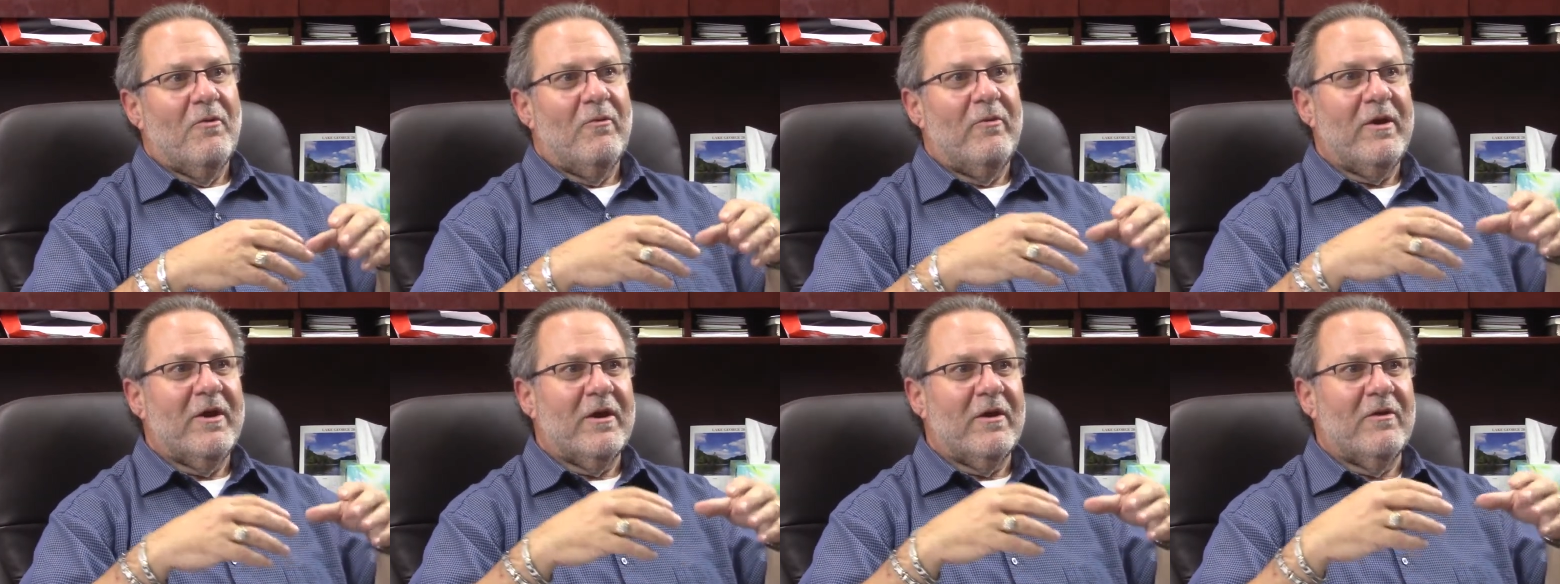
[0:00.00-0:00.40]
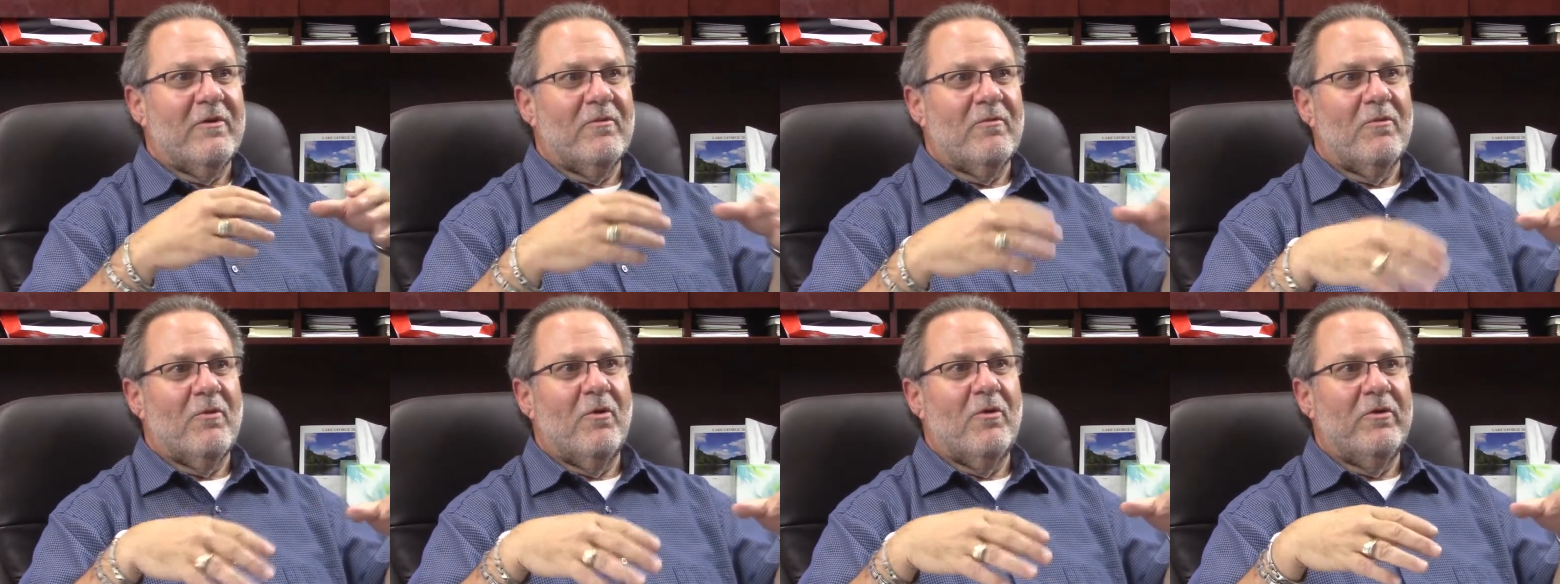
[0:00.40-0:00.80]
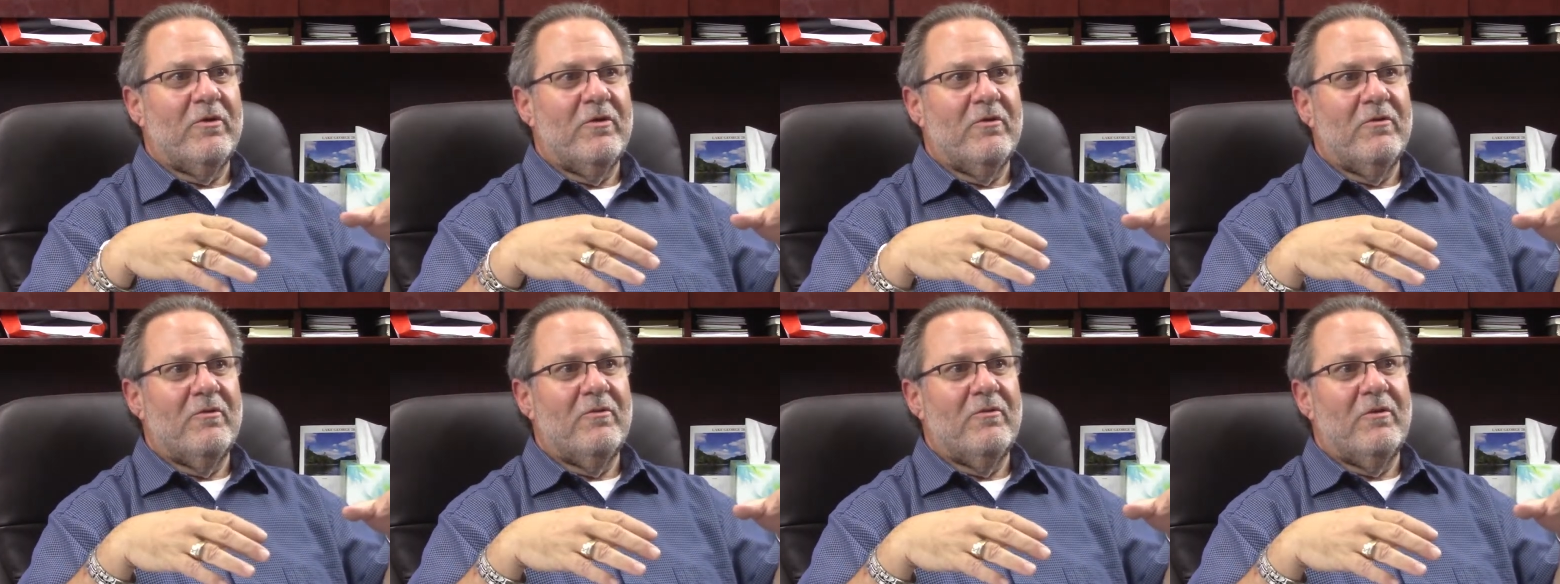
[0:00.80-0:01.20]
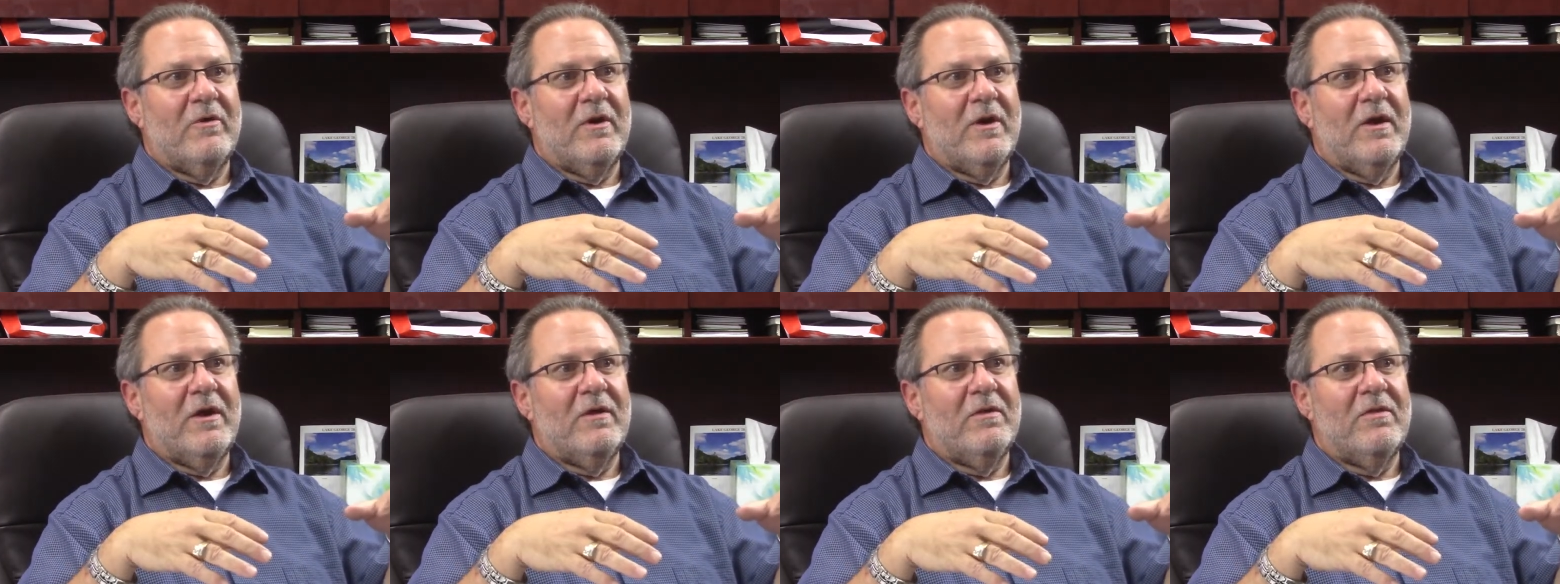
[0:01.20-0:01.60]
we can enroll you
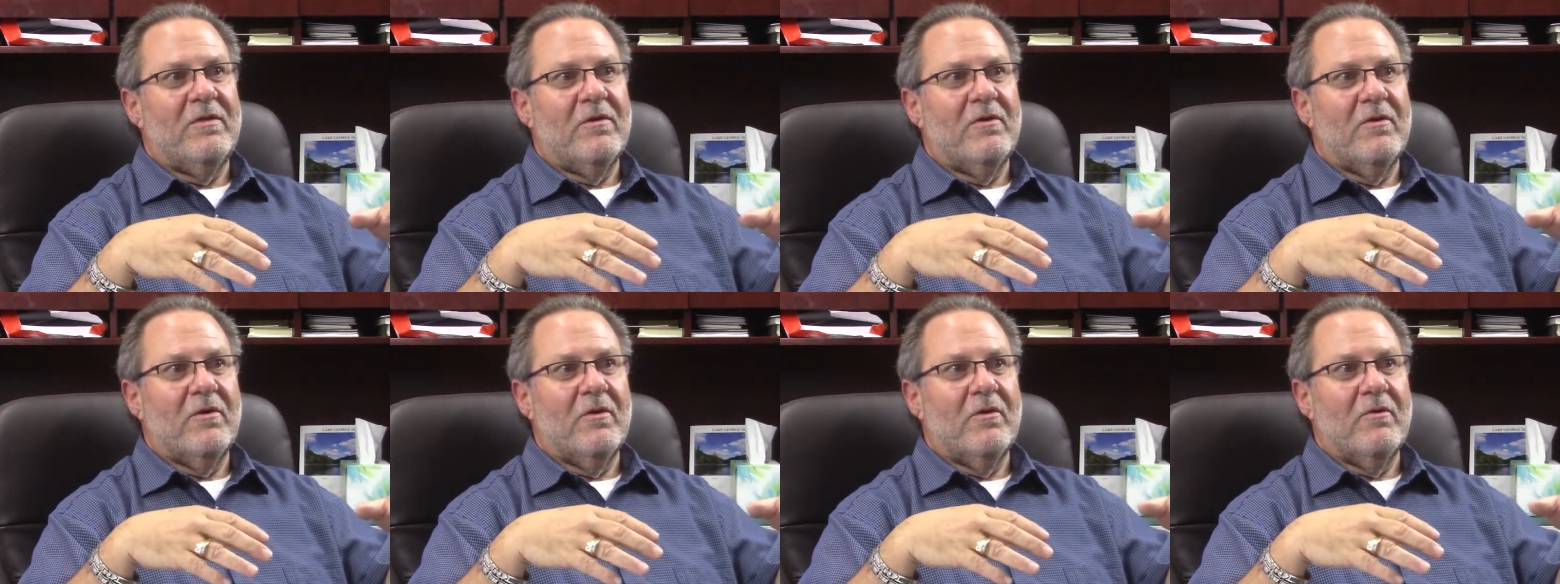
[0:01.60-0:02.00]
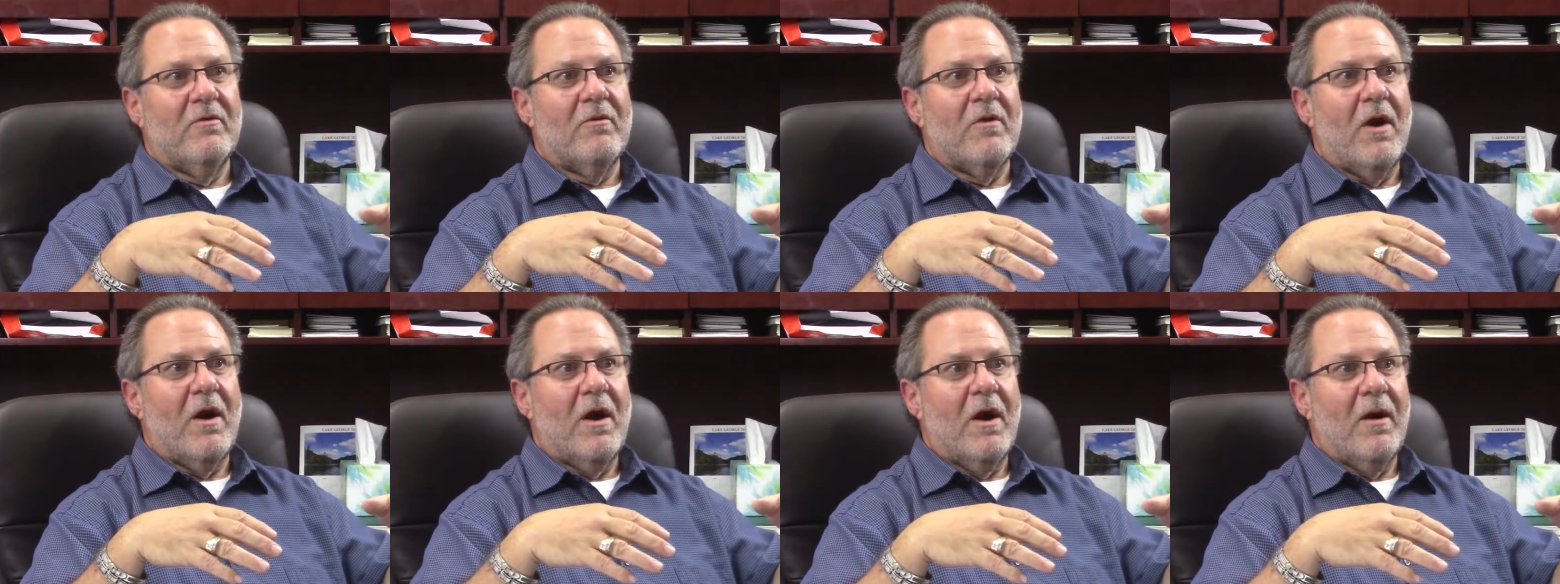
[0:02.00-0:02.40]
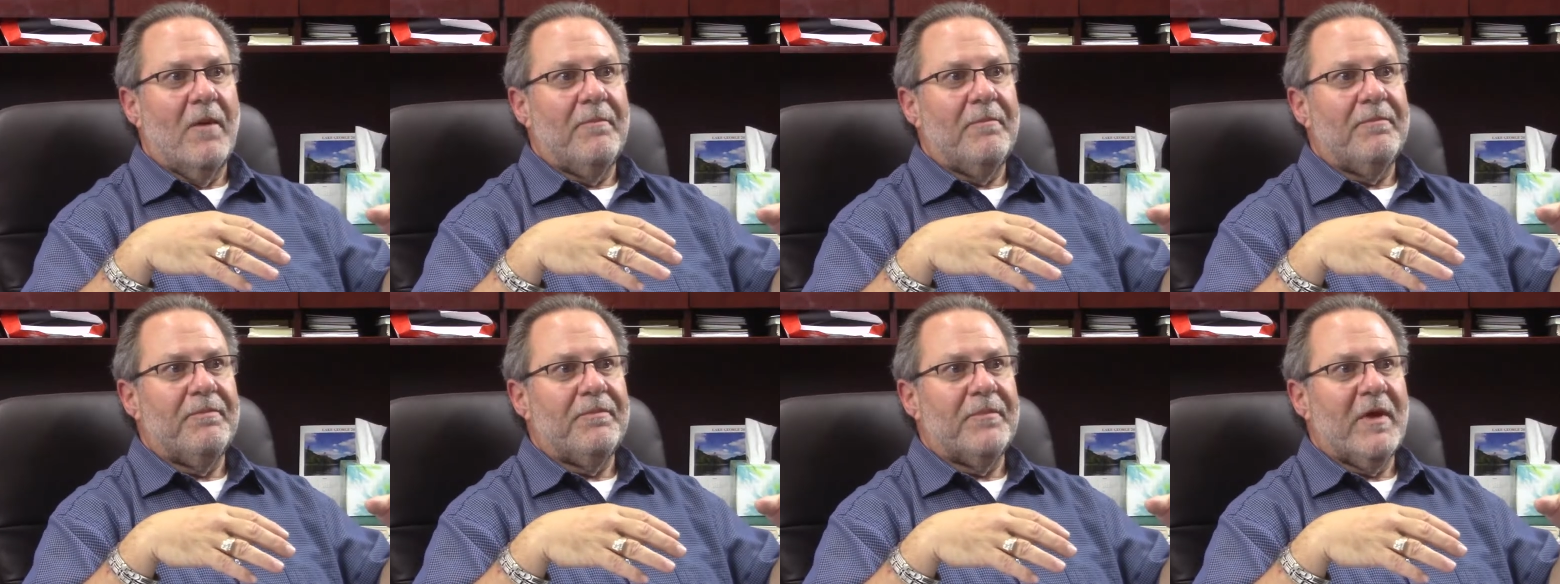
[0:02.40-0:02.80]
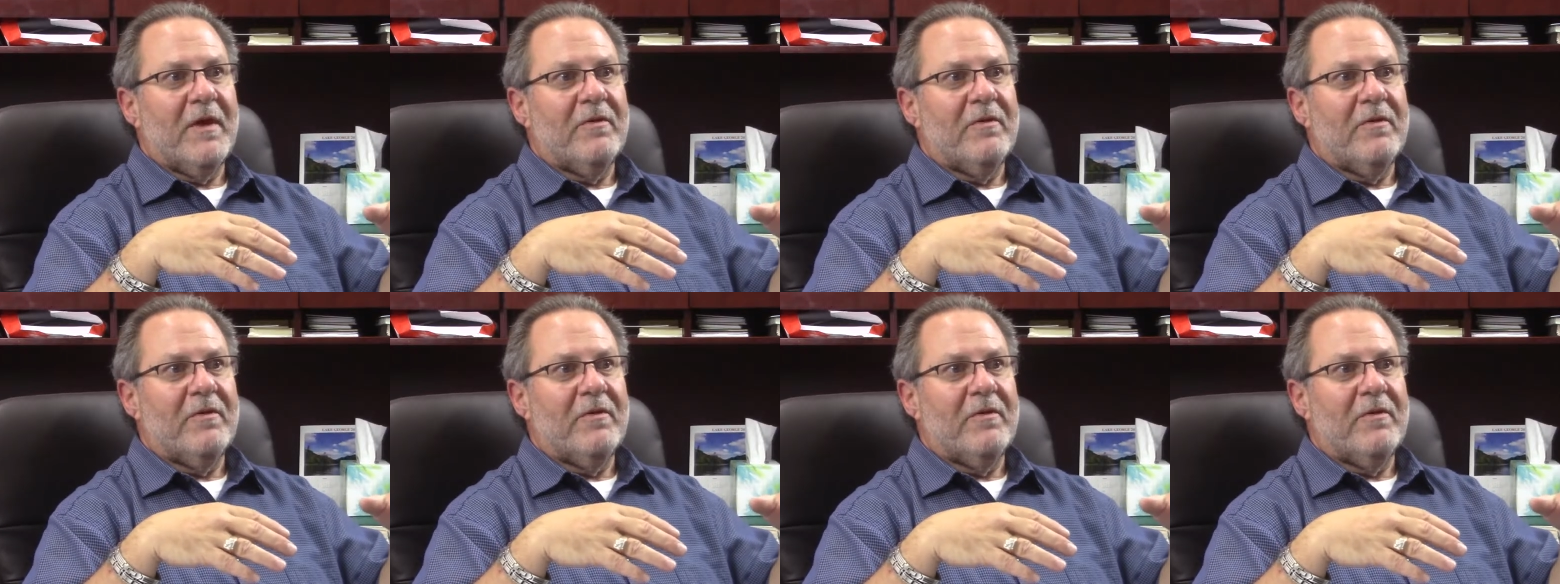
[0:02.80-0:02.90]
in their um,